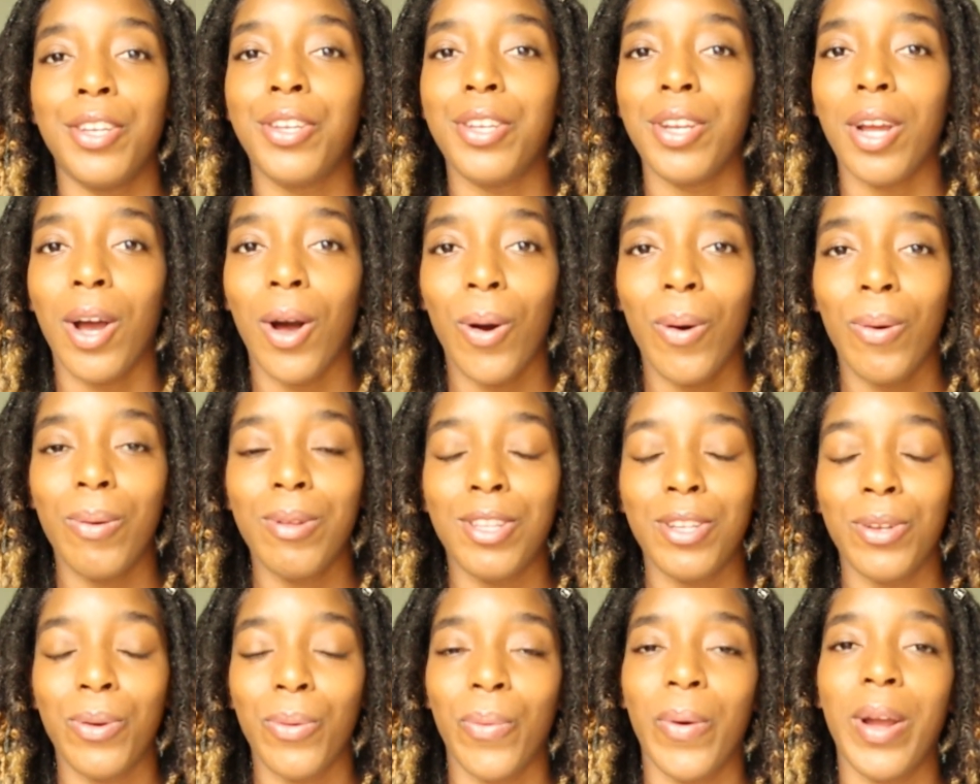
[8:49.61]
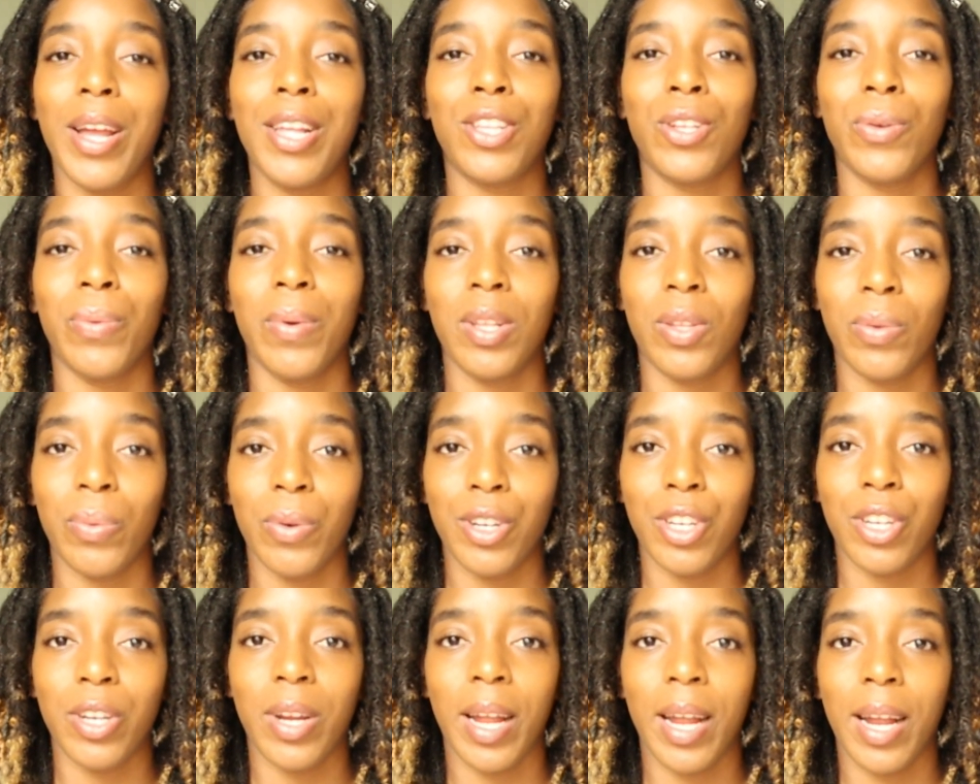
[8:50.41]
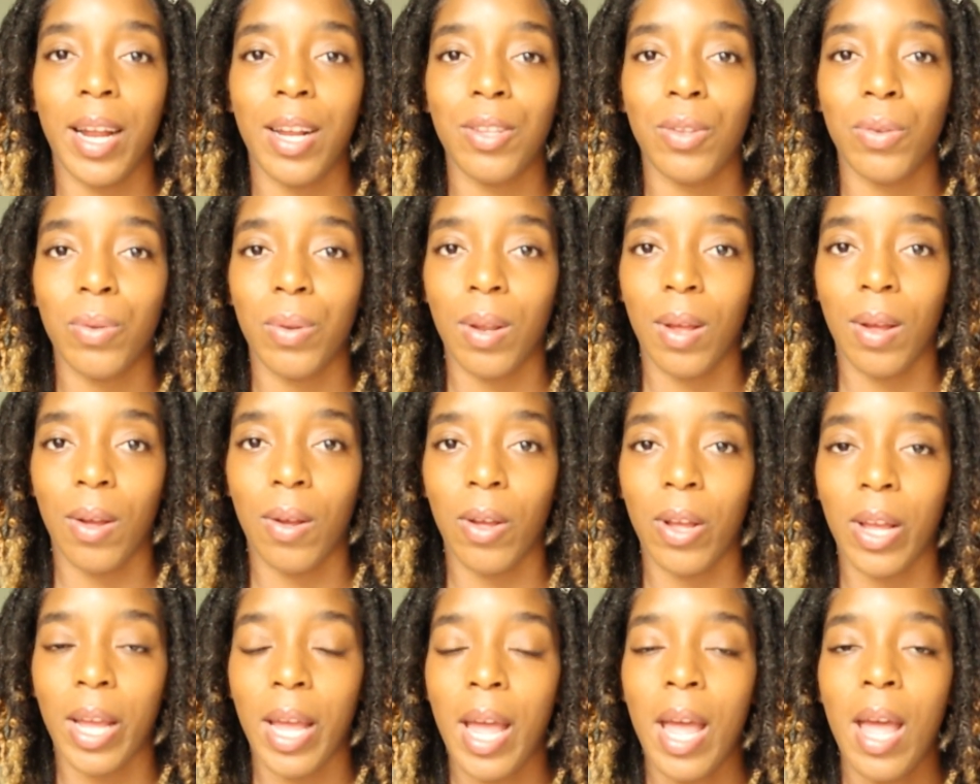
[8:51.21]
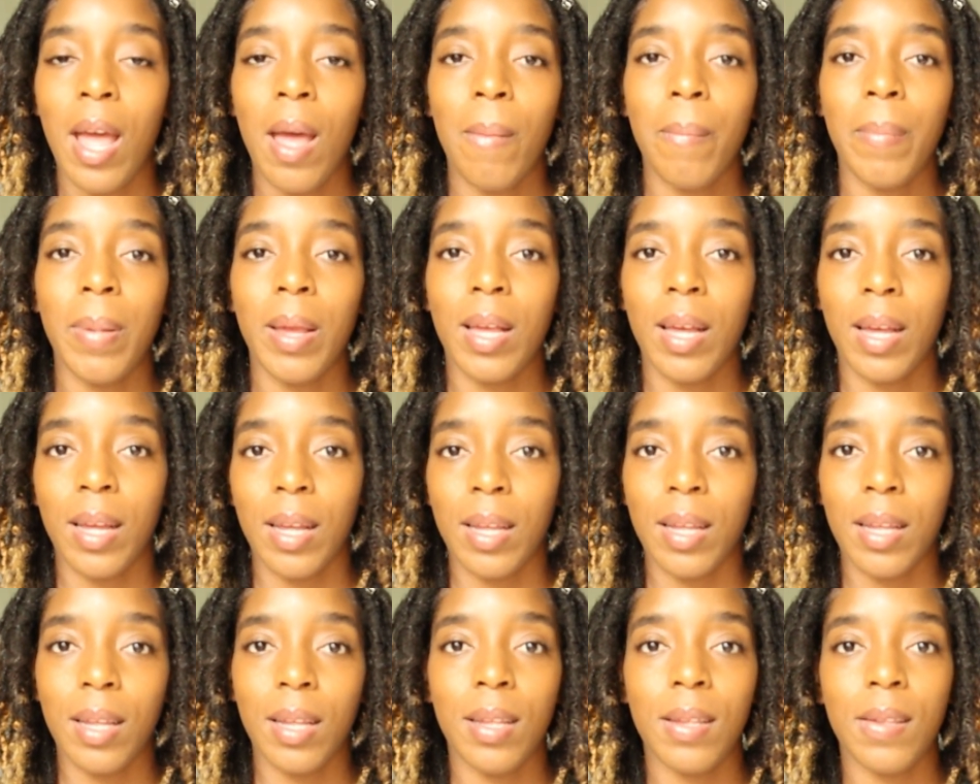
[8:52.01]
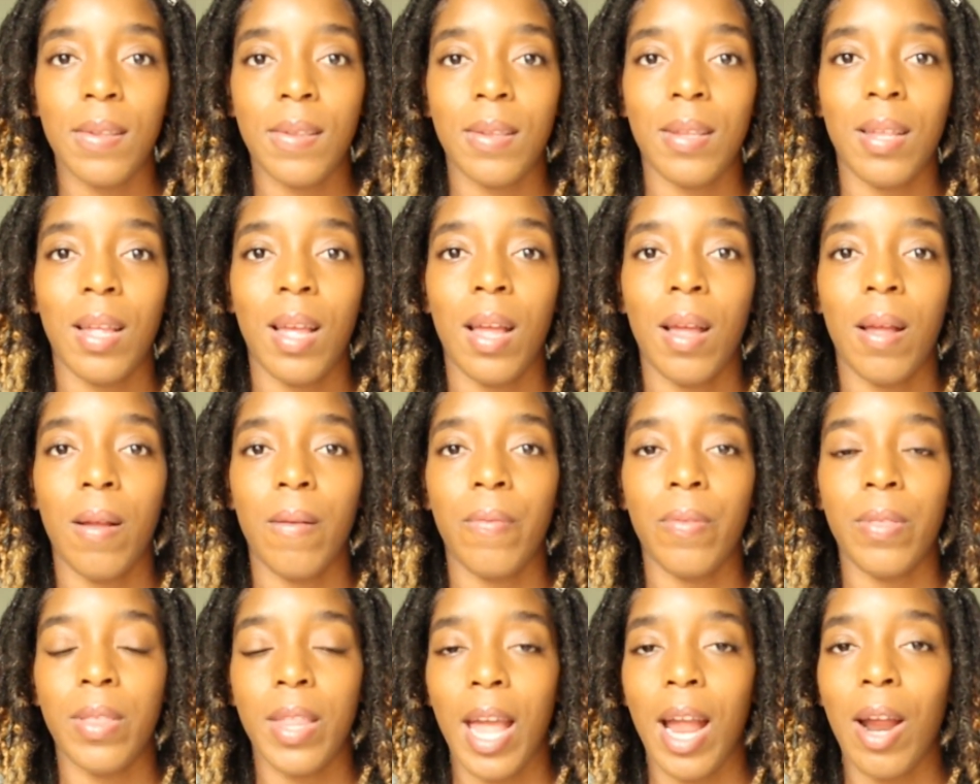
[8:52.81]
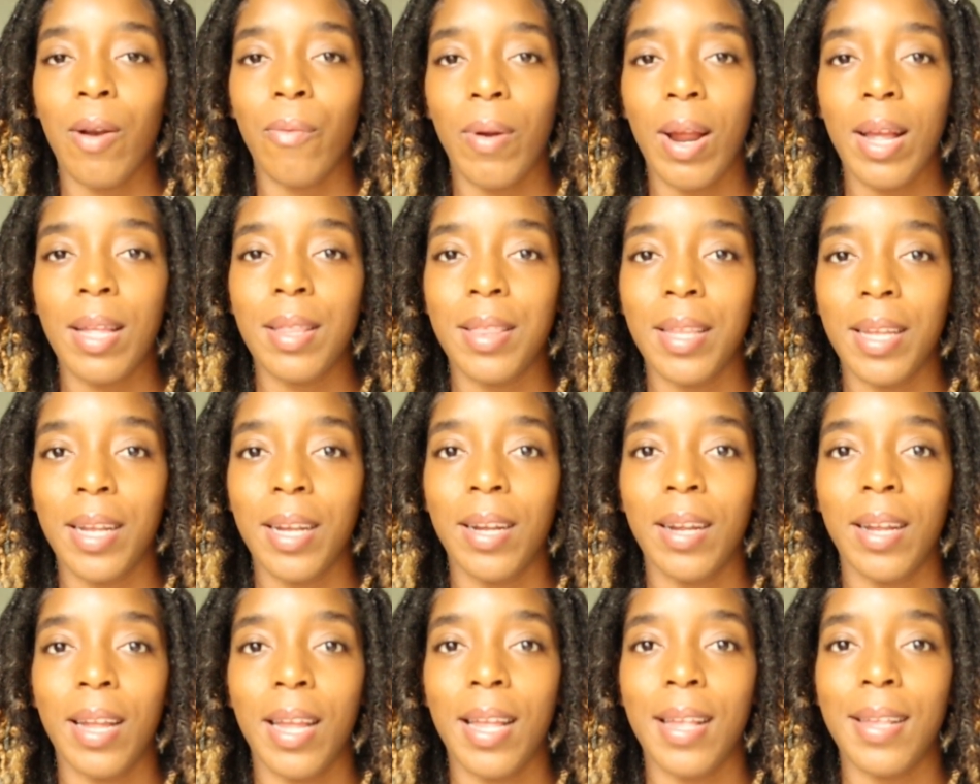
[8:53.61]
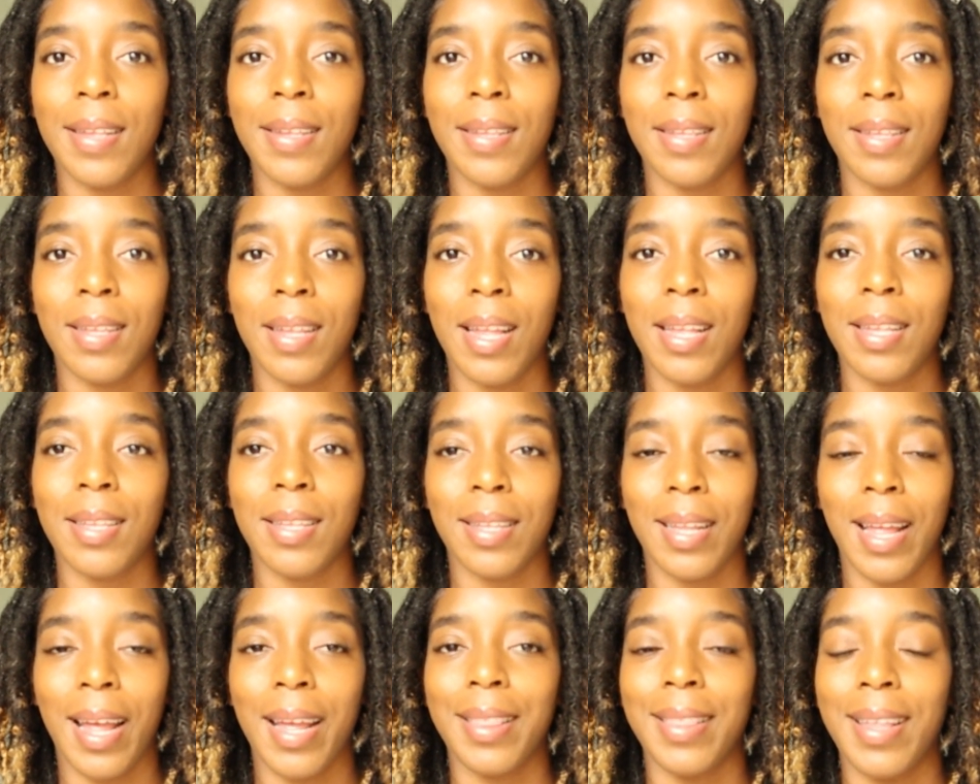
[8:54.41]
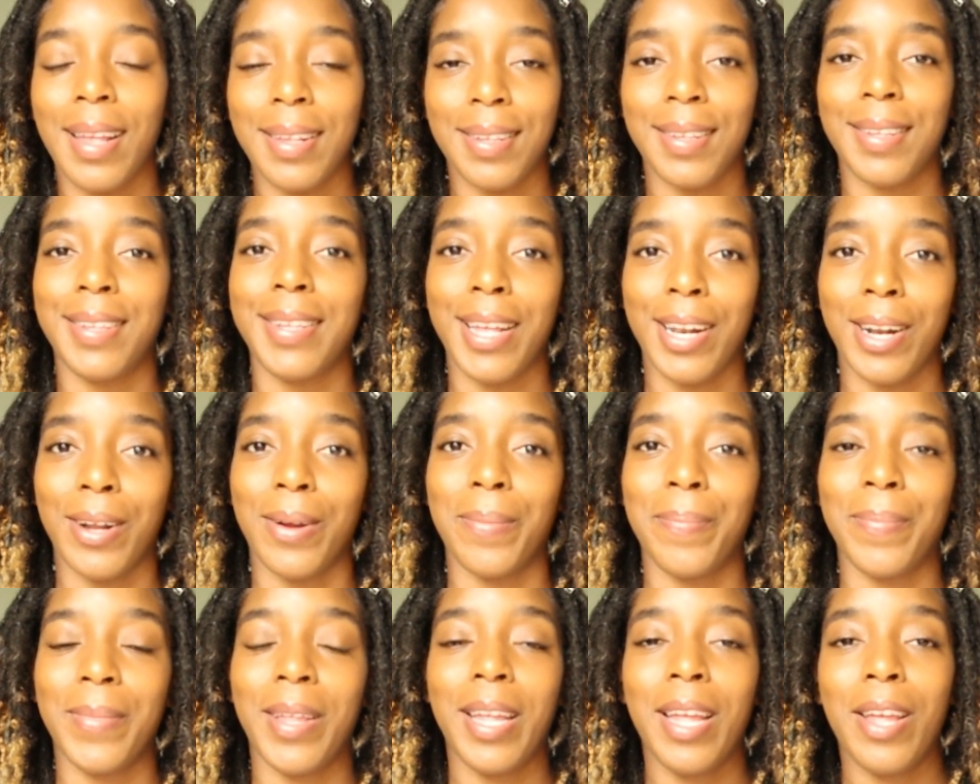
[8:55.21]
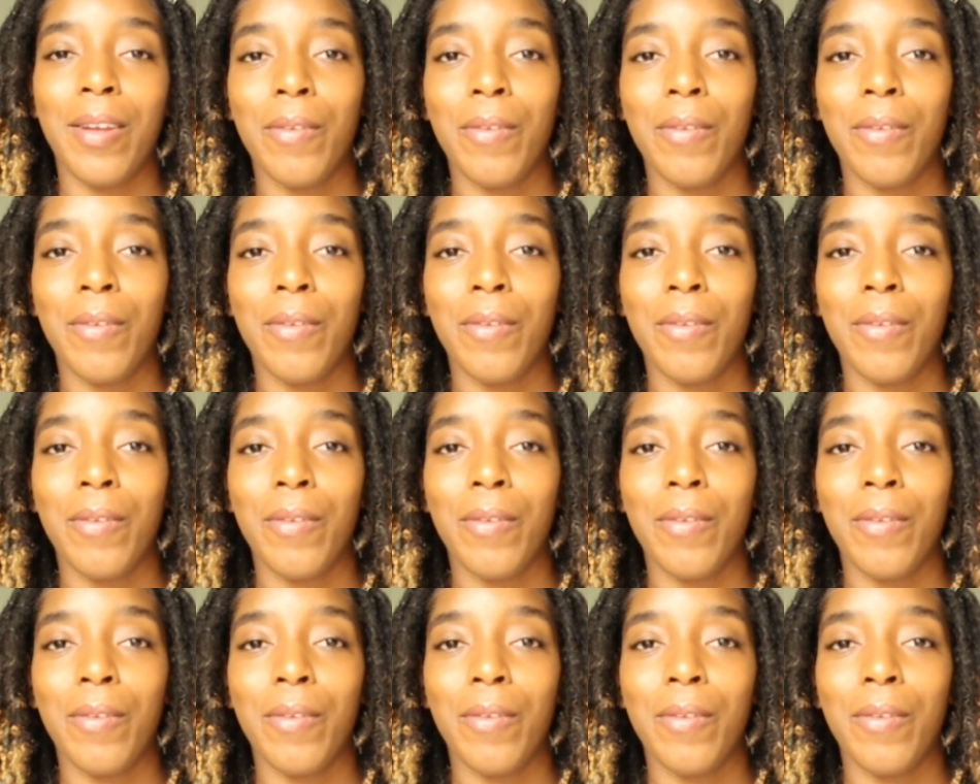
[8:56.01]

Don't wait to retwist your hair too long, because that right there is like, that's a setup.